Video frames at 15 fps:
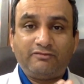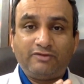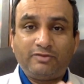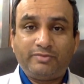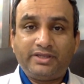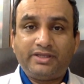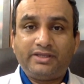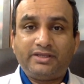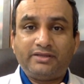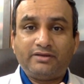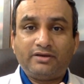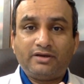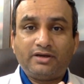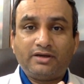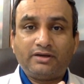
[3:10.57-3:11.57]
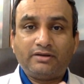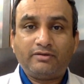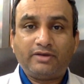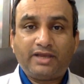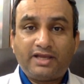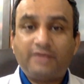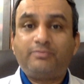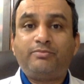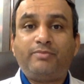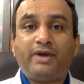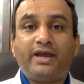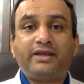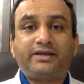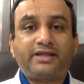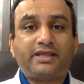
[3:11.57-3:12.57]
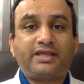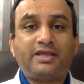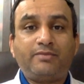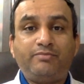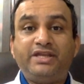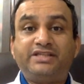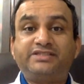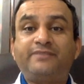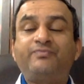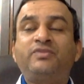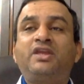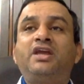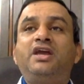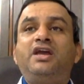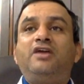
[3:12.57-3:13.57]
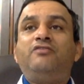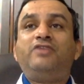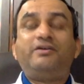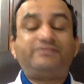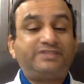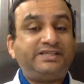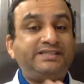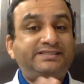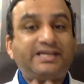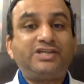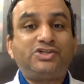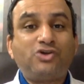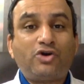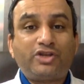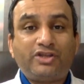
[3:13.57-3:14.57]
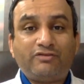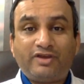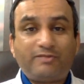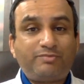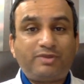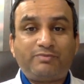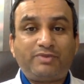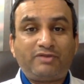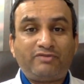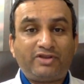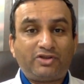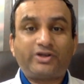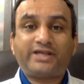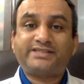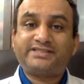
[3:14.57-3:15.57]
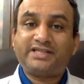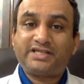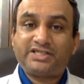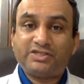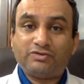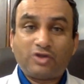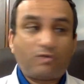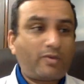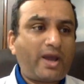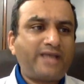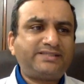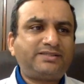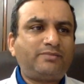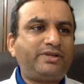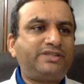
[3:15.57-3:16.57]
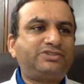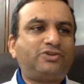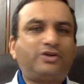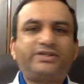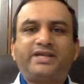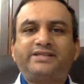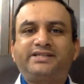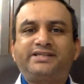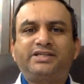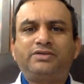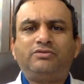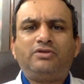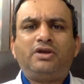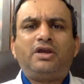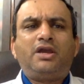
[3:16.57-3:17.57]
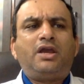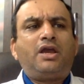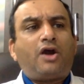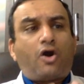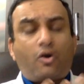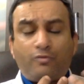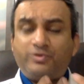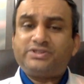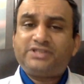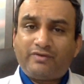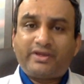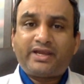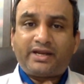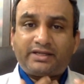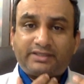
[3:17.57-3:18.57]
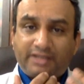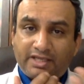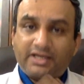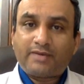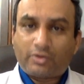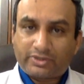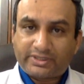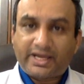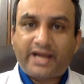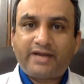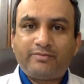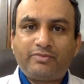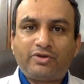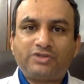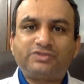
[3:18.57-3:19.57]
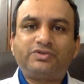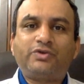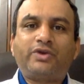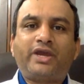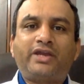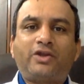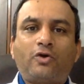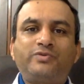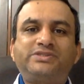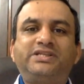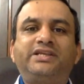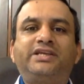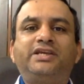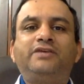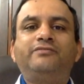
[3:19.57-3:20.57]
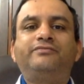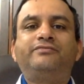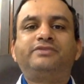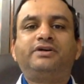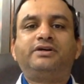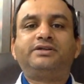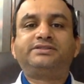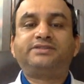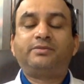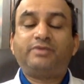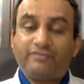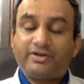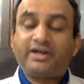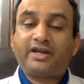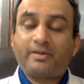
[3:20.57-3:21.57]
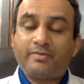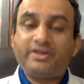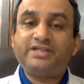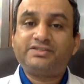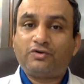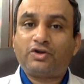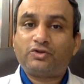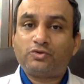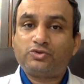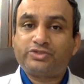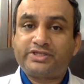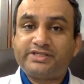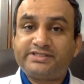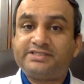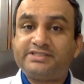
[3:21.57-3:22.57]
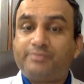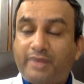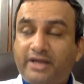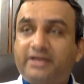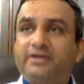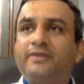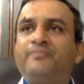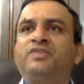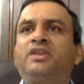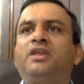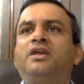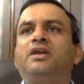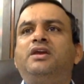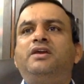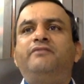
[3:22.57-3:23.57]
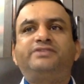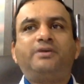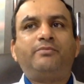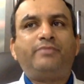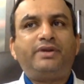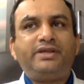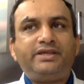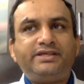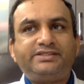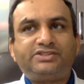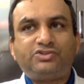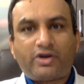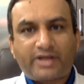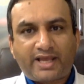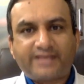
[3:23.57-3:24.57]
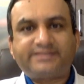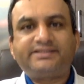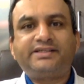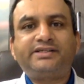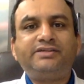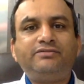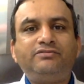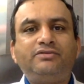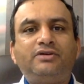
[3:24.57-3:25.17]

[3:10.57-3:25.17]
be helped by taking beach. We have seen centauri where people were not assertive. Now why somebody is not assertive? Obviously we can think about that, because you can obviously give some different remedies for those reasons. But if somebody is not assertive,